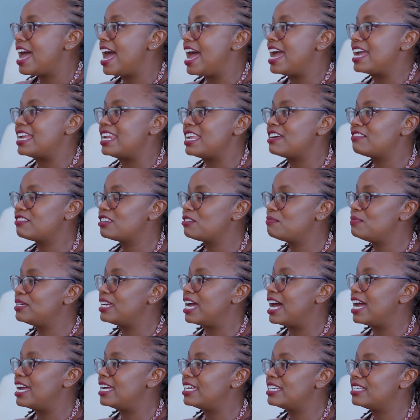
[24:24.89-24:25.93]
I left
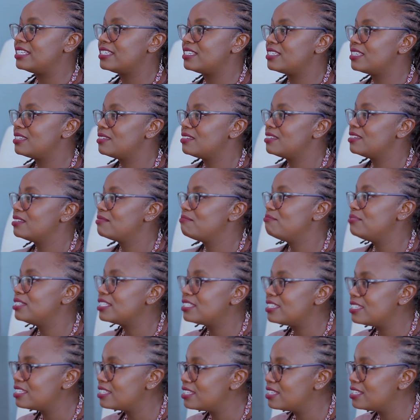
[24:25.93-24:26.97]
behind
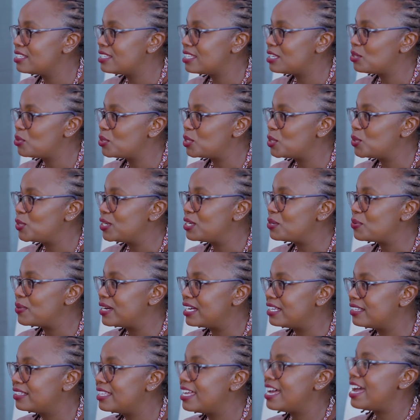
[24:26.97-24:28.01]
businesses that were doing
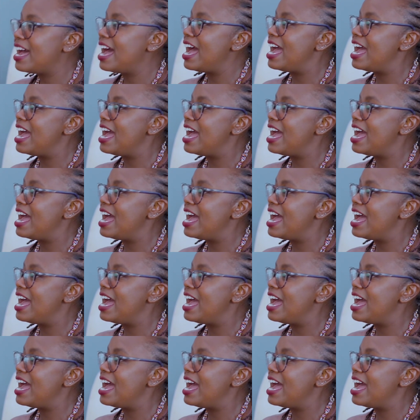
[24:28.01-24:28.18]
well.